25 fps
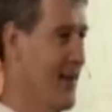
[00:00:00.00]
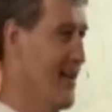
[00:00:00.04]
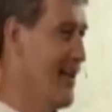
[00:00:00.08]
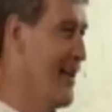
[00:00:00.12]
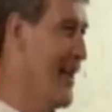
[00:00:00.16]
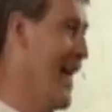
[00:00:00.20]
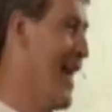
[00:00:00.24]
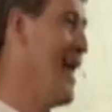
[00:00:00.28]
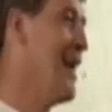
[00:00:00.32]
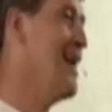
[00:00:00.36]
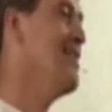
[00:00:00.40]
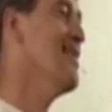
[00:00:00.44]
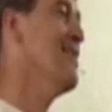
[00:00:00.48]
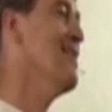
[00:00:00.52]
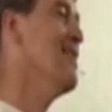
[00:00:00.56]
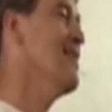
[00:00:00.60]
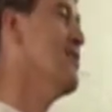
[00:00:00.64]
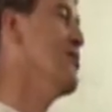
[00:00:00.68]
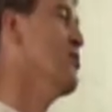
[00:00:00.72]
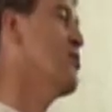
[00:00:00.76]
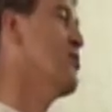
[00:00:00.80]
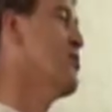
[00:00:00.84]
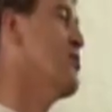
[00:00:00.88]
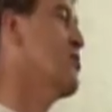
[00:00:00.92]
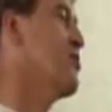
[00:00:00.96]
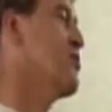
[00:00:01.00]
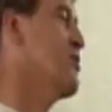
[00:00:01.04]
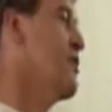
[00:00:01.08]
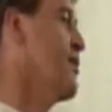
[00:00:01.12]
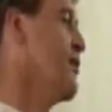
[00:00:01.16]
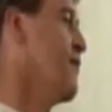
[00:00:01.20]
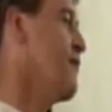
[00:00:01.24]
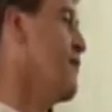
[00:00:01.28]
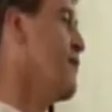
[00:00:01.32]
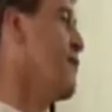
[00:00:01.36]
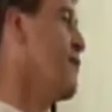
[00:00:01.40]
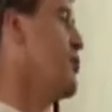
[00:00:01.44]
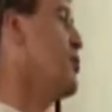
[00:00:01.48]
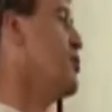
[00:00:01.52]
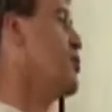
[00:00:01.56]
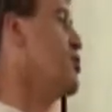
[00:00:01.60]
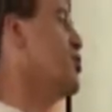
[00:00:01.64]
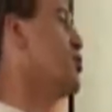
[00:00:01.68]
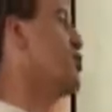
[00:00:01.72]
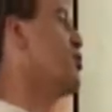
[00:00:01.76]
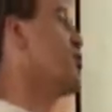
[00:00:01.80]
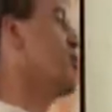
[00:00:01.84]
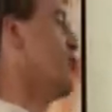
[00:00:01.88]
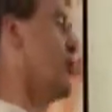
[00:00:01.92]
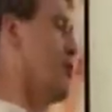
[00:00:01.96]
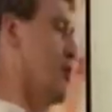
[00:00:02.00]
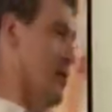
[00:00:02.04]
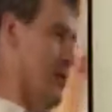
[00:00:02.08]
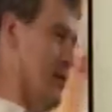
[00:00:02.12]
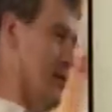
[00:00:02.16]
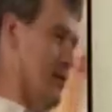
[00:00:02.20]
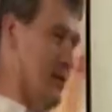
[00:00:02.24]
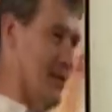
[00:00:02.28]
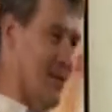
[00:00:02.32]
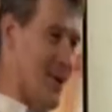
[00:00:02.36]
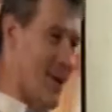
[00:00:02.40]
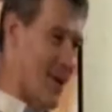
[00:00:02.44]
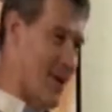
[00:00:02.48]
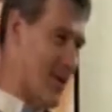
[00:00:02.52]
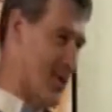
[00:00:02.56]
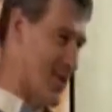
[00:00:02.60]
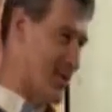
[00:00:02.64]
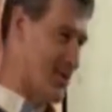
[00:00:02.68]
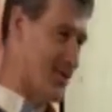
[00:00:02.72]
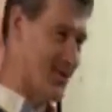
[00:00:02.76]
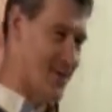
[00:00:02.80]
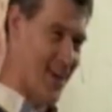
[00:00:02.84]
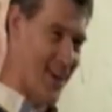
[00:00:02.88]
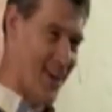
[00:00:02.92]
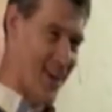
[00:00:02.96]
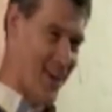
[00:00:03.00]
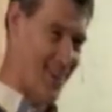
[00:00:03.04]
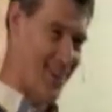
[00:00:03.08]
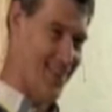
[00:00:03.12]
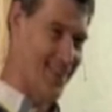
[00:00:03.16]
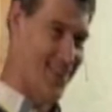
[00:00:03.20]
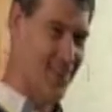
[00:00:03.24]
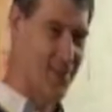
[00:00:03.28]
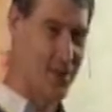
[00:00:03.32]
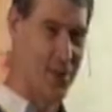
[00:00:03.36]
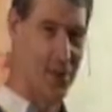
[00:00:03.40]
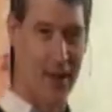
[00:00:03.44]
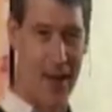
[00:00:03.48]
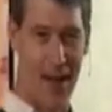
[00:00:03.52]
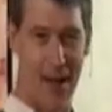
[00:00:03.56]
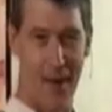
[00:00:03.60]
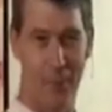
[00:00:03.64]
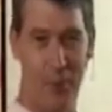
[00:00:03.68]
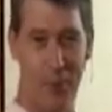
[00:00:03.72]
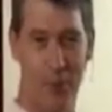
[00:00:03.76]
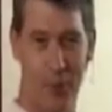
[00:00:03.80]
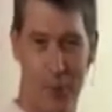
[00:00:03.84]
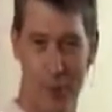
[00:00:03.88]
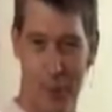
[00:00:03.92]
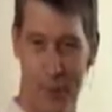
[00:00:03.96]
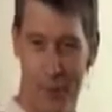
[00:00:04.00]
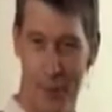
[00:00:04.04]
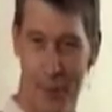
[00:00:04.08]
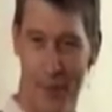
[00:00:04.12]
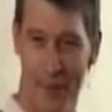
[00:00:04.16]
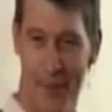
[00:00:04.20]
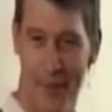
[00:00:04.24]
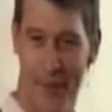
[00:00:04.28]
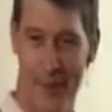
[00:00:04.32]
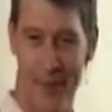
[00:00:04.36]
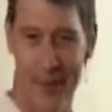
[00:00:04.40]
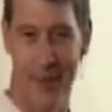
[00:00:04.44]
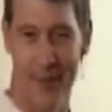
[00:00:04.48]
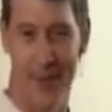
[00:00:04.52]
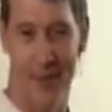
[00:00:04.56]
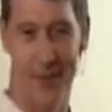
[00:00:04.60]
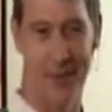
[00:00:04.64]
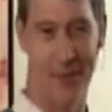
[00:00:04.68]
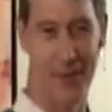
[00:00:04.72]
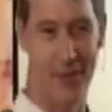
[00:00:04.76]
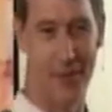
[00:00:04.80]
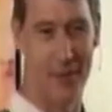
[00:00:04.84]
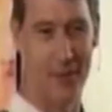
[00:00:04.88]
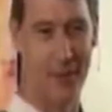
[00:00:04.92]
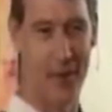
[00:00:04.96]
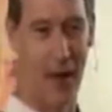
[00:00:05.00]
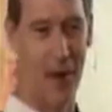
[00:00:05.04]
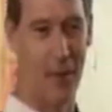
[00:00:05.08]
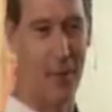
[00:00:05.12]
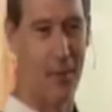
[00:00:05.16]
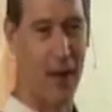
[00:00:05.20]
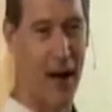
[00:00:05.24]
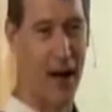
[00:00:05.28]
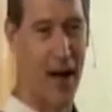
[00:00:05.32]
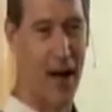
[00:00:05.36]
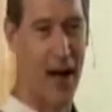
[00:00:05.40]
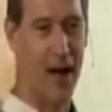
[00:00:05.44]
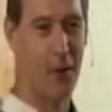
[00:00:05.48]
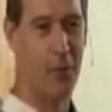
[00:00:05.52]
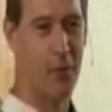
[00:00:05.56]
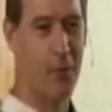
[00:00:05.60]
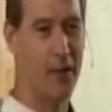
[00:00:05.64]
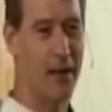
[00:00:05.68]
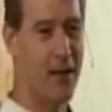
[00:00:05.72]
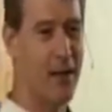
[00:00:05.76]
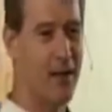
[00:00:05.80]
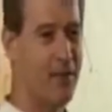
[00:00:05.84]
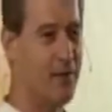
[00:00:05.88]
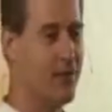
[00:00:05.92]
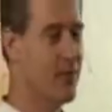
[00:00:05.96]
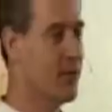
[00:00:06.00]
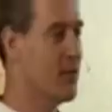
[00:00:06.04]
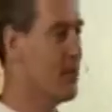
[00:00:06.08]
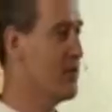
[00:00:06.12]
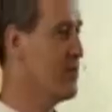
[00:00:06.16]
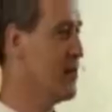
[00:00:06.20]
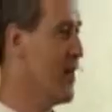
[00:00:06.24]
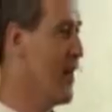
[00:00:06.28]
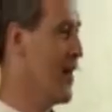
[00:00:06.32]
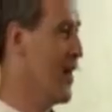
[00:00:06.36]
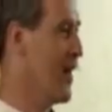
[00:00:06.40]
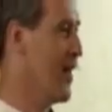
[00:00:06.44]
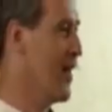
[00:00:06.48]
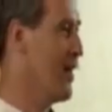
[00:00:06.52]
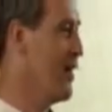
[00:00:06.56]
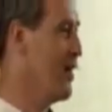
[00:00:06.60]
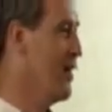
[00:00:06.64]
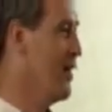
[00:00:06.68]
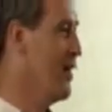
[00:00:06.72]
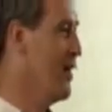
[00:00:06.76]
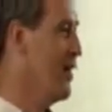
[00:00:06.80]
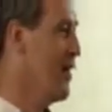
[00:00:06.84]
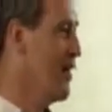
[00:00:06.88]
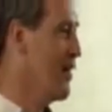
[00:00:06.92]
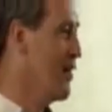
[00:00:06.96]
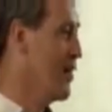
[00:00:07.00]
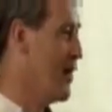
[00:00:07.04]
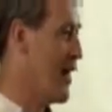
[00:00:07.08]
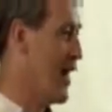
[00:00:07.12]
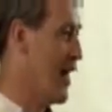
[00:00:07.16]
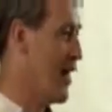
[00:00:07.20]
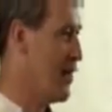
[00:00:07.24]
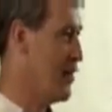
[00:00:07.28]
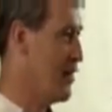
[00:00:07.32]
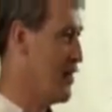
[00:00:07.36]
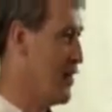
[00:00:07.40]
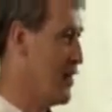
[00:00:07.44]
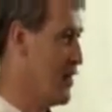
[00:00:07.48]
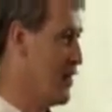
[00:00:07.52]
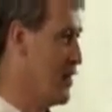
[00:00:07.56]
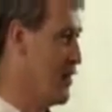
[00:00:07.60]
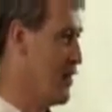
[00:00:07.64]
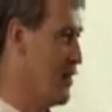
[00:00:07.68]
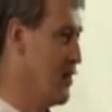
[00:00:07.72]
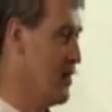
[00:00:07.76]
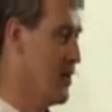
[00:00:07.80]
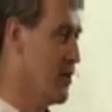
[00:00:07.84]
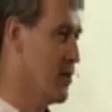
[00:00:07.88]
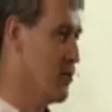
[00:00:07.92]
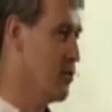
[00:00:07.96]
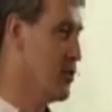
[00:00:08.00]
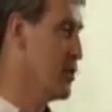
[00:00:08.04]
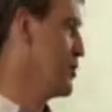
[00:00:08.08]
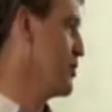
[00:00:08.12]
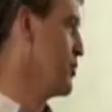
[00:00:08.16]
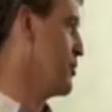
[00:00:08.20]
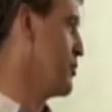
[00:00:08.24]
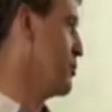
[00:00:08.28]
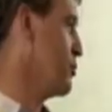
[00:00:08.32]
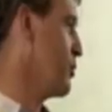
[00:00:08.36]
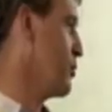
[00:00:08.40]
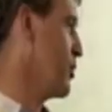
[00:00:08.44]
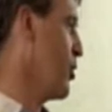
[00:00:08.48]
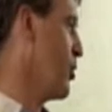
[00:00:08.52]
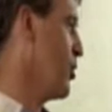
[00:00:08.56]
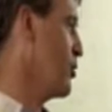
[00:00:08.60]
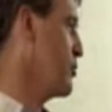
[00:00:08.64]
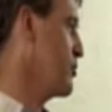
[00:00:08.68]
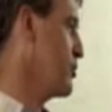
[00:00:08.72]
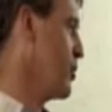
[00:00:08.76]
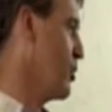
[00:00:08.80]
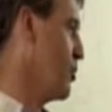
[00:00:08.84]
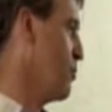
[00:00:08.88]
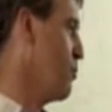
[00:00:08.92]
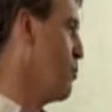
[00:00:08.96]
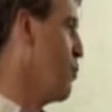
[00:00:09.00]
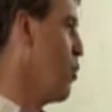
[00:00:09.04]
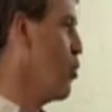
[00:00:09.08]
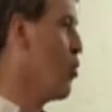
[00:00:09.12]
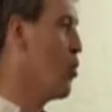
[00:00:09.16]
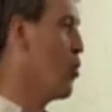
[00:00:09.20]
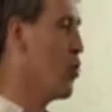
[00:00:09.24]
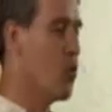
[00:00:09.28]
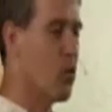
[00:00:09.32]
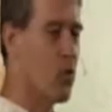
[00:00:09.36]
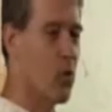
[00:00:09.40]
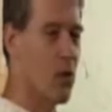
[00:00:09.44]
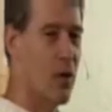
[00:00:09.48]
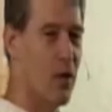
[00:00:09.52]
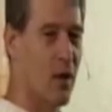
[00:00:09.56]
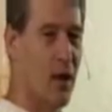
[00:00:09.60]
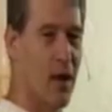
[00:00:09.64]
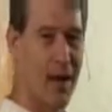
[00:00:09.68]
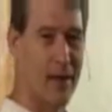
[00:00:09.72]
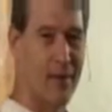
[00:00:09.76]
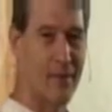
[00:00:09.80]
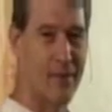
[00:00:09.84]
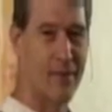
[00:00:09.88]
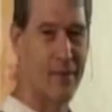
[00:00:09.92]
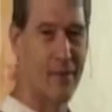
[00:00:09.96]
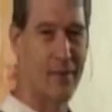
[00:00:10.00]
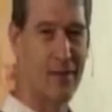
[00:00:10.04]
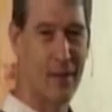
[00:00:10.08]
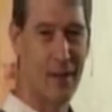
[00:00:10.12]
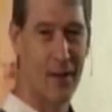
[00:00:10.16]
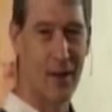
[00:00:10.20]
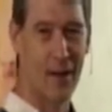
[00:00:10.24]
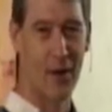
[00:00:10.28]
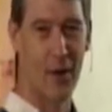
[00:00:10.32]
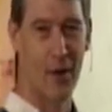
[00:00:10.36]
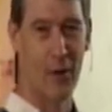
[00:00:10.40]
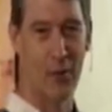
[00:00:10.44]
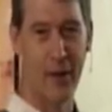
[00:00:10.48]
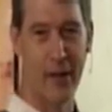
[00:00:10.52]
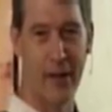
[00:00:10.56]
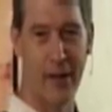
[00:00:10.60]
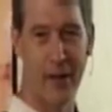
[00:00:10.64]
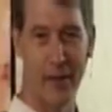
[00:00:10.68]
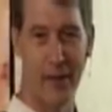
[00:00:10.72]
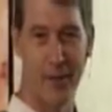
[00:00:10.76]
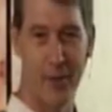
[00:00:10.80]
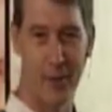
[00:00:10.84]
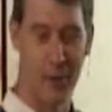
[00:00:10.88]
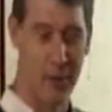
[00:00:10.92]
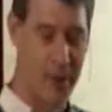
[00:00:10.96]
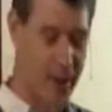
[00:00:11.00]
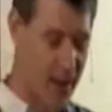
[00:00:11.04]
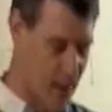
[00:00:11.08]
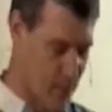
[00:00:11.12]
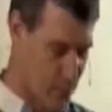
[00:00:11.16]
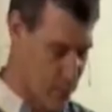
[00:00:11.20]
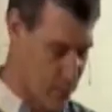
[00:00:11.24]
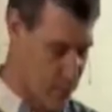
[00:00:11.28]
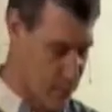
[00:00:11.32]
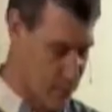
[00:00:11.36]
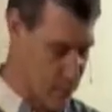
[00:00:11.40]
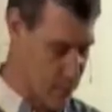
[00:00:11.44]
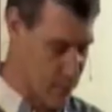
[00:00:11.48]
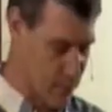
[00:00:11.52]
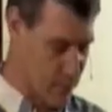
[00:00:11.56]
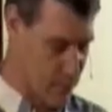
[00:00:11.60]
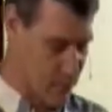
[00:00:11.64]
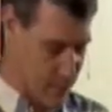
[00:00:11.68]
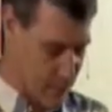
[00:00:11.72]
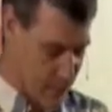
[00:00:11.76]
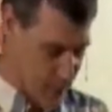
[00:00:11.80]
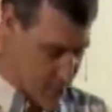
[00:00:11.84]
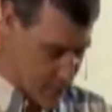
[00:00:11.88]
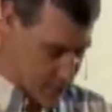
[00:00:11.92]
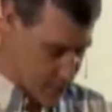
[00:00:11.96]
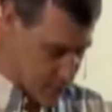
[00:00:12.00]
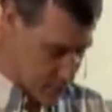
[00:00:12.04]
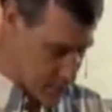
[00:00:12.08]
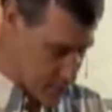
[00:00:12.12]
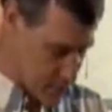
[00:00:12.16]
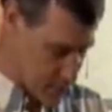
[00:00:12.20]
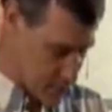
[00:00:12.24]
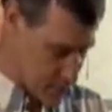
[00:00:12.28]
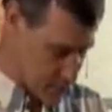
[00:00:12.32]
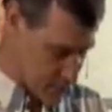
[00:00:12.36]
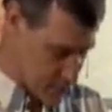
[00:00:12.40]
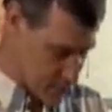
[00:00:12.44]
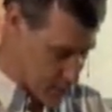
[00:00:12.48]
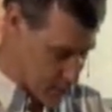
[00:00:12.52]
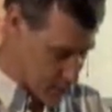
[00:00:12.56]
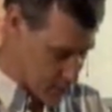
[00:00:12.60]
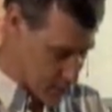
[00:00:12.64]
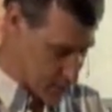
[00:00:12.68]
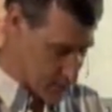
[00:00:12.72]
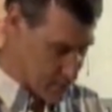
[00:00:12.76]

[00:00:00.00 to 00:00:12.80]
The atheists for certain are going to say that you can't prove the existence of God. But I would even say that the Christians would also more or less agree that you can't prove the existence of God.